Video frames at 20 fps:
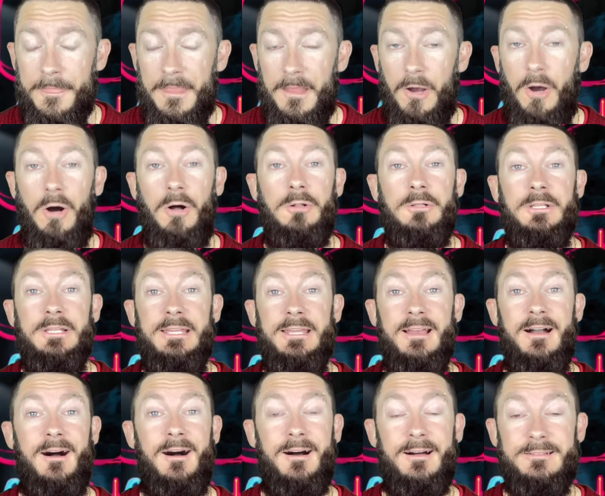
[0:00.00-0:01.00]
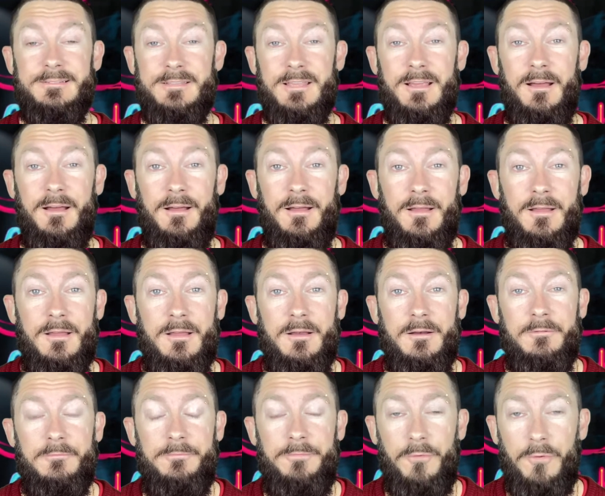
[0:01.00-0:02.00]
Holly Hunter,
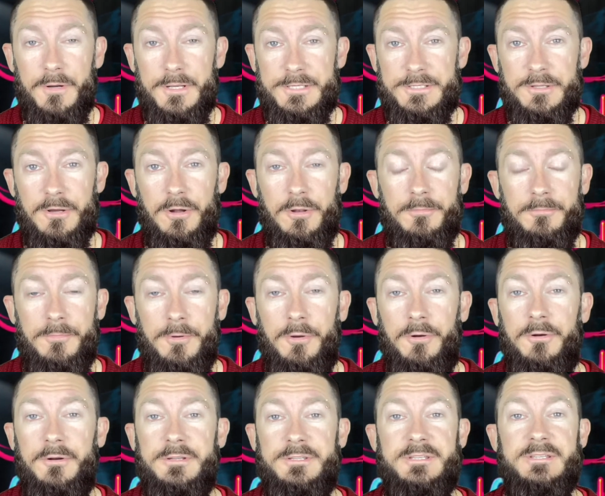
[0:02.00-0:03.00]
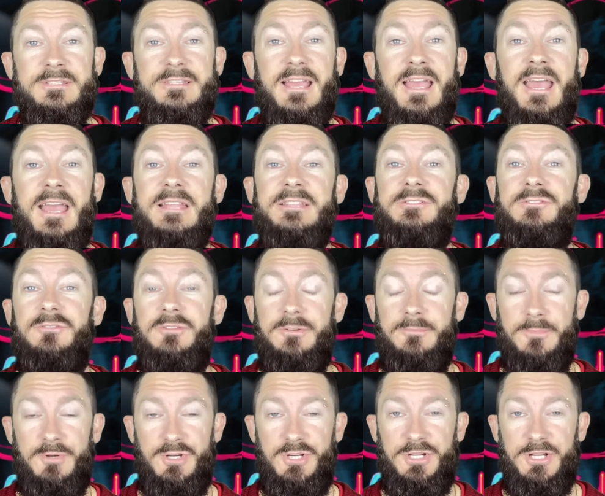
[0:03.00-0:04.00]
voice on Murris's
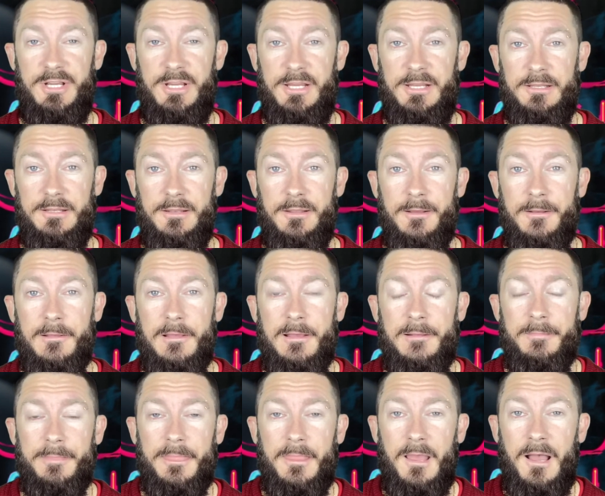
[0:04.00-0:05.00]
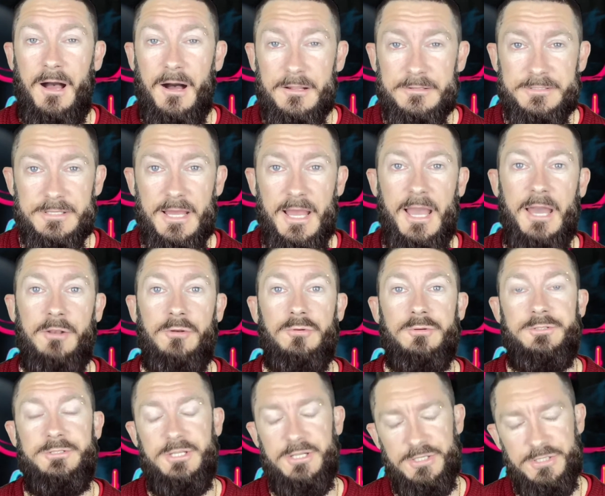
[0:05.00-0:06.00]
answering machine. Hunter had
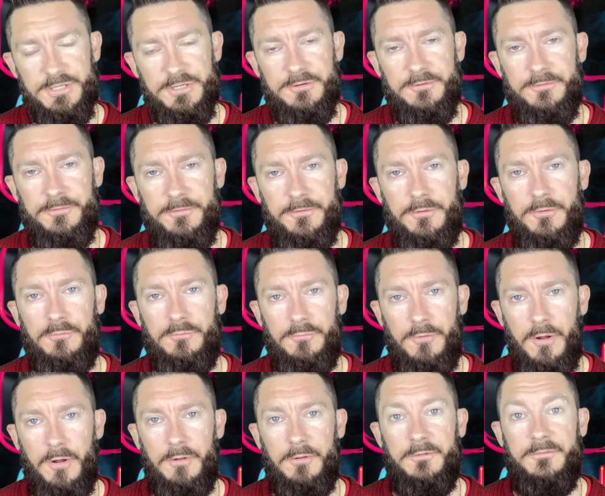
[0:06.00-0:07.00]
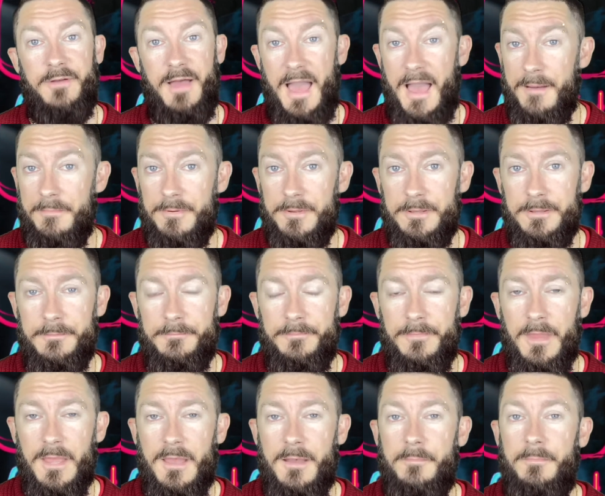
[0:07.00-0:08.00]
auditioned for the role of Abby,
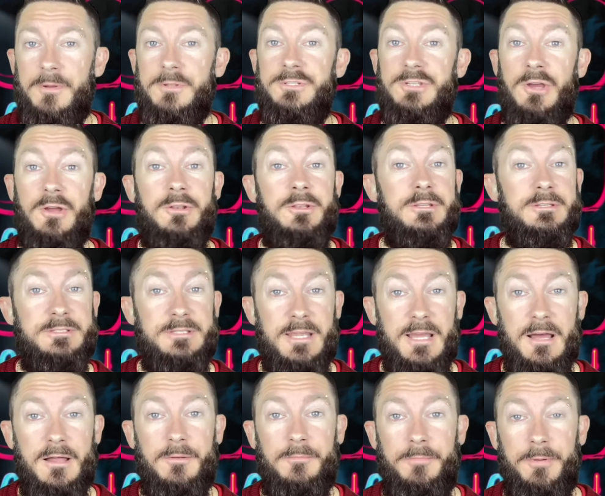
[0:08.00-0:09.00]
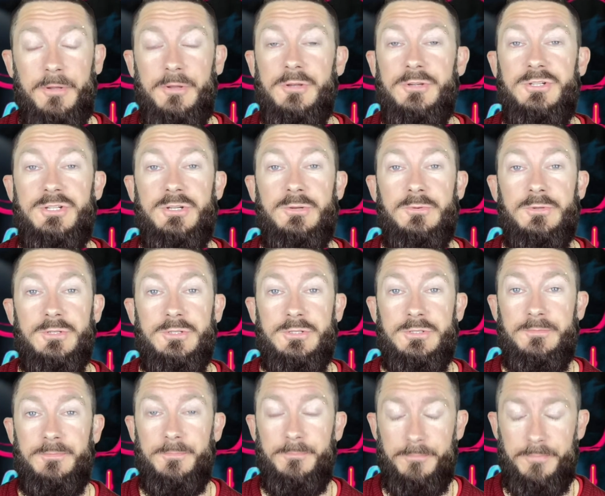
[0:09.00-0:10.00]
but turned it down because she was
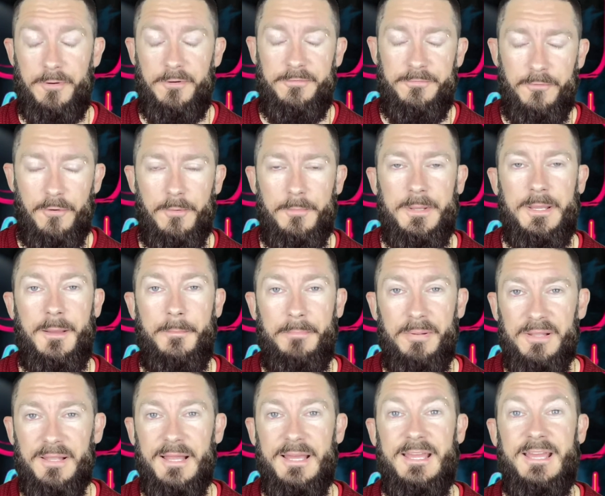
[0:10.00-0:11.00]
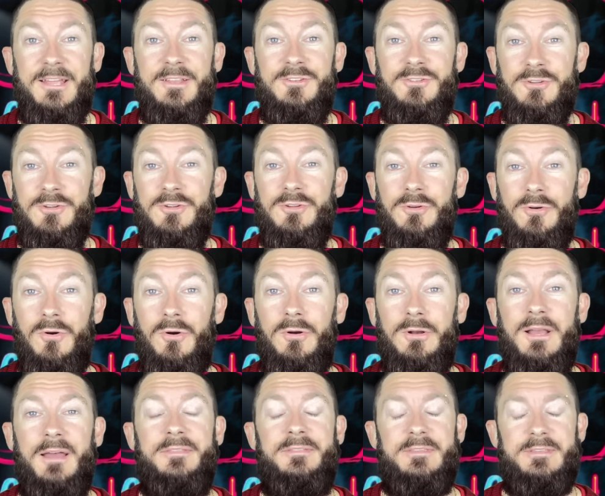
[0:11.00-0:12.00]
performing a play in New
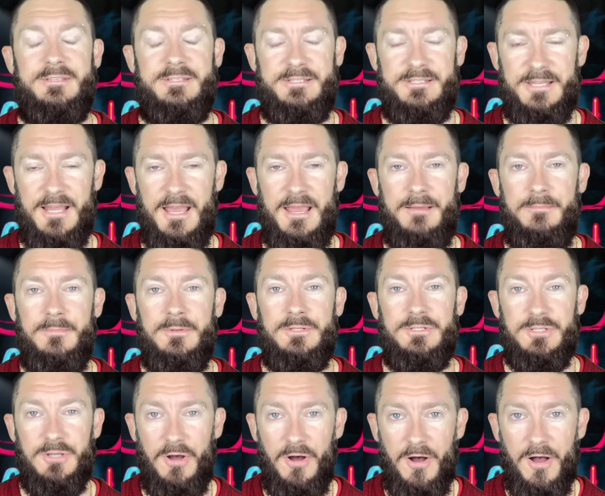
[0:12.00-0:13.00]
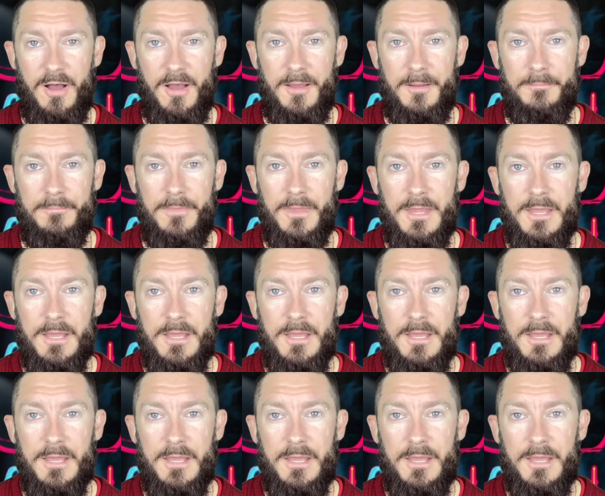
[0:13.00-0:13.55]
York at the same time.